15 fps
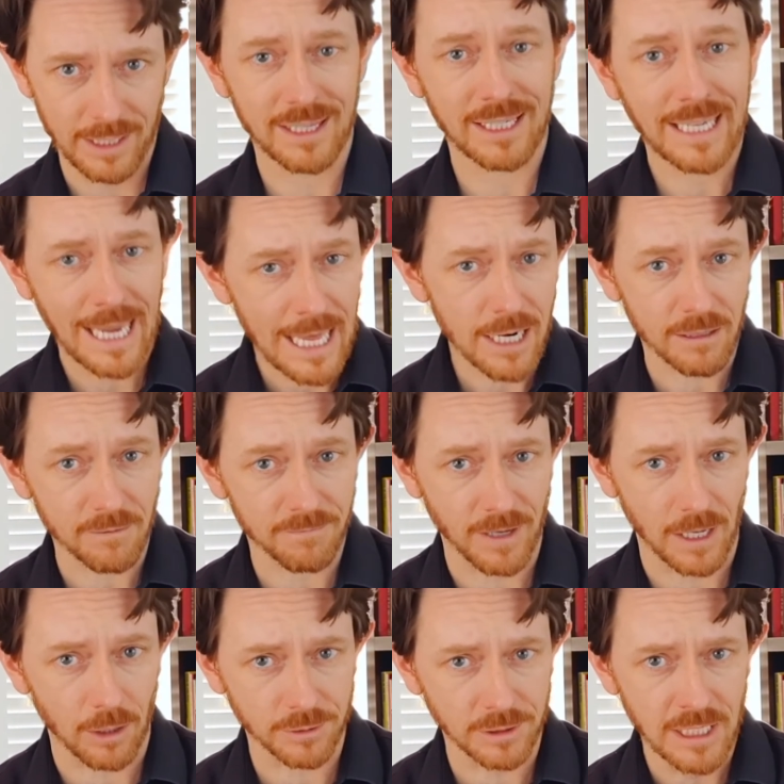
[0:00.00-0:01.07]
And the candidate
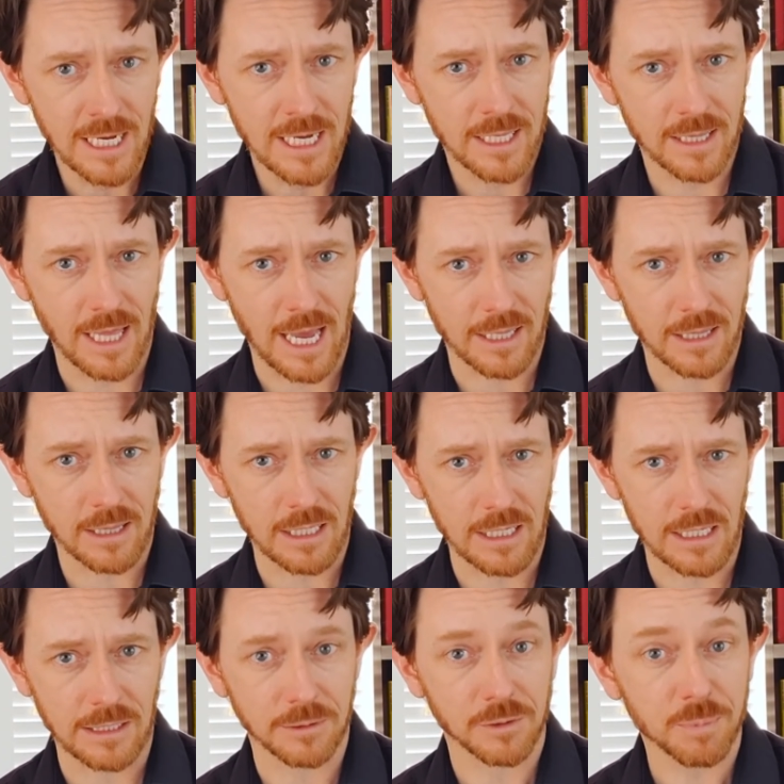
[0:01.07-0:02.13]
felt that
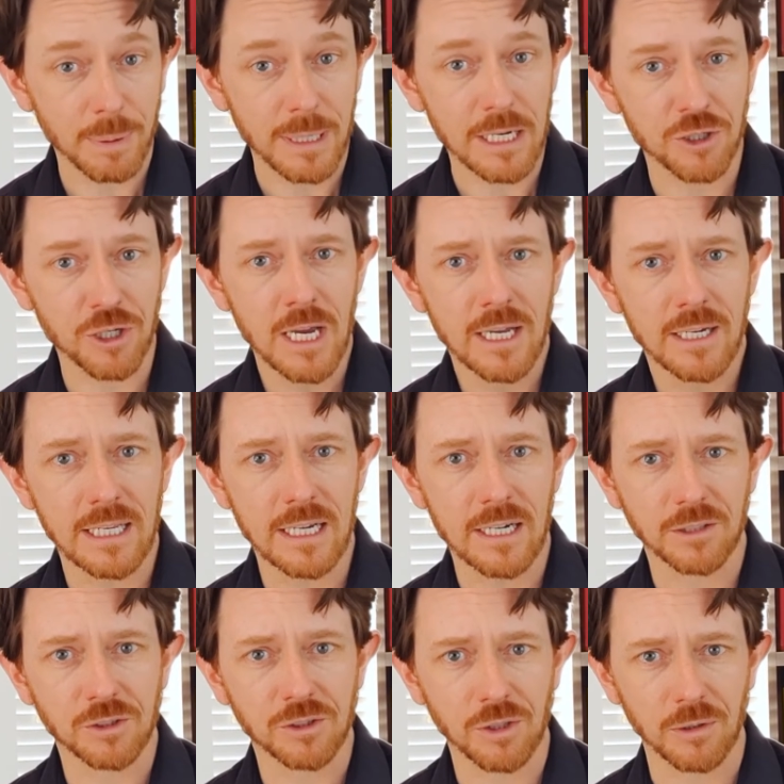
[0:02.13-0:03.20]
the speech needed
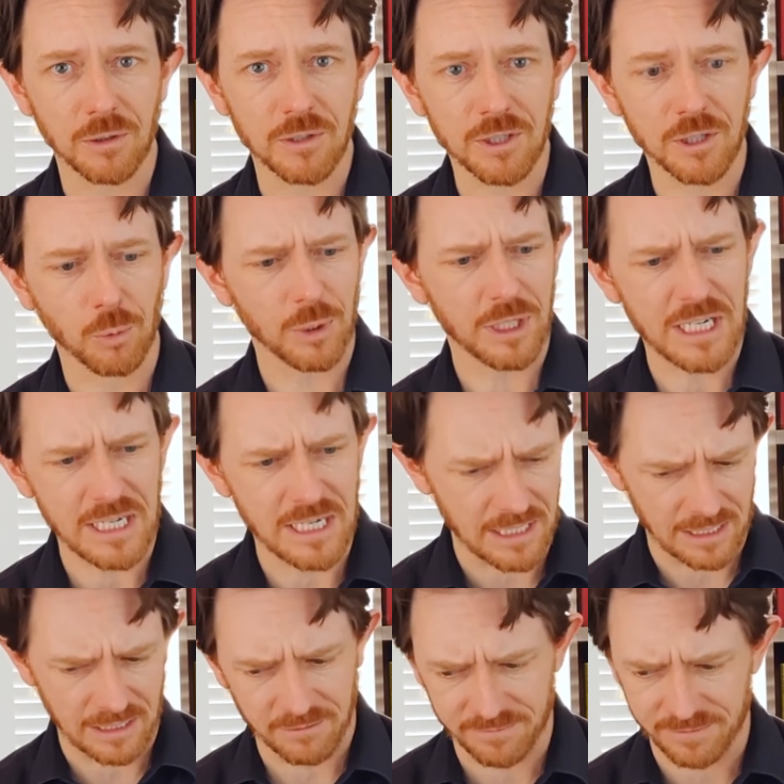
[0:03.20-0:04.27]
a certain degree
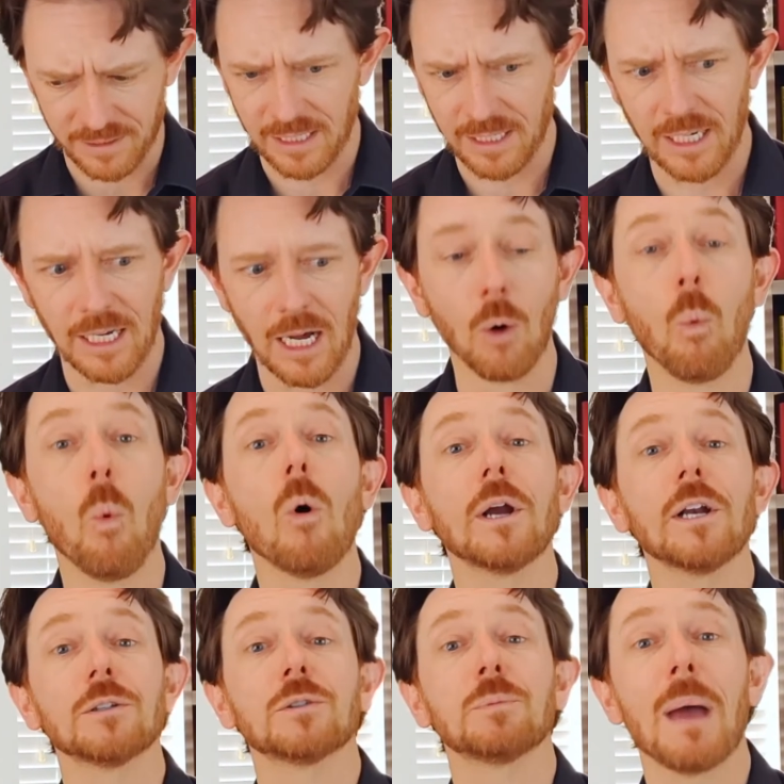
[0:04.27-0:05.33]
of a
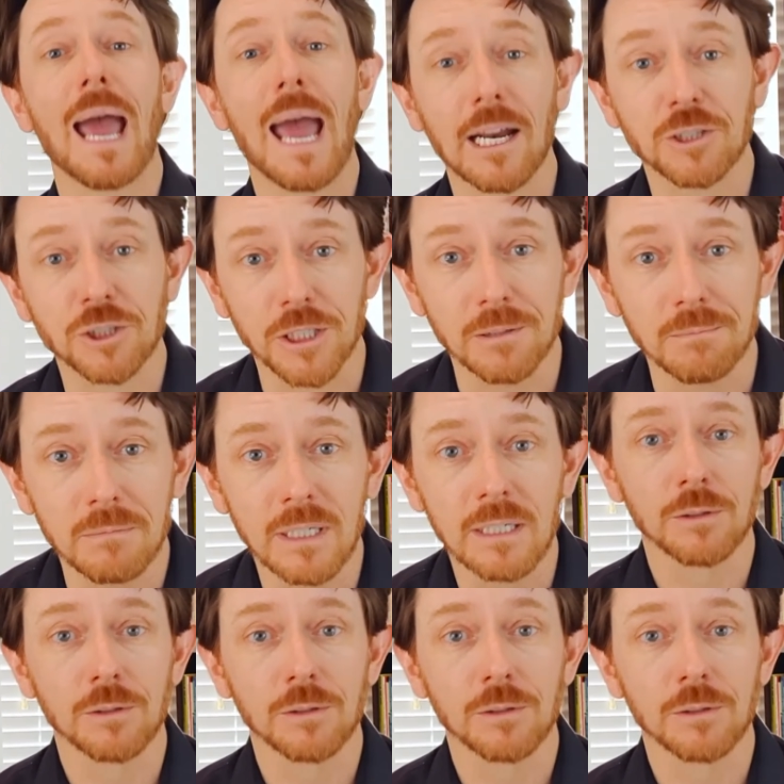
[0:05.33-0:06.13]
warrior's passion.